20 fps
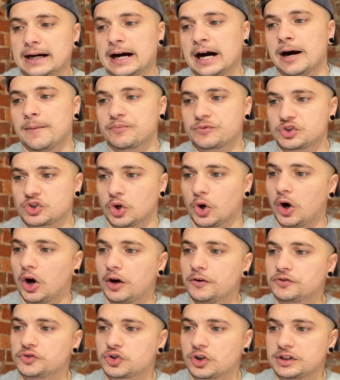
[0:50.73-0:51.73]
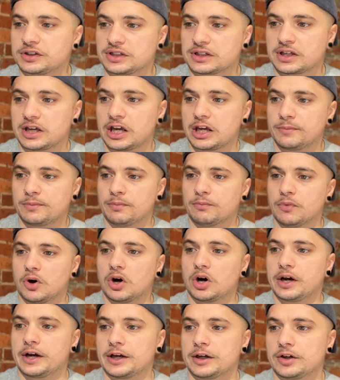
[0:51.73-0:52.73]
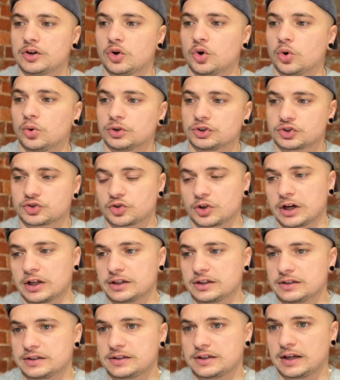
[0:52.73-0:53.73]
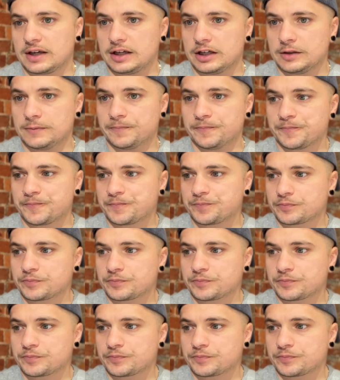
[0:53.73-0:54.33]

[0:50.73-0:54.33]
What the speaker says: So I've tried to keep my All-Australian team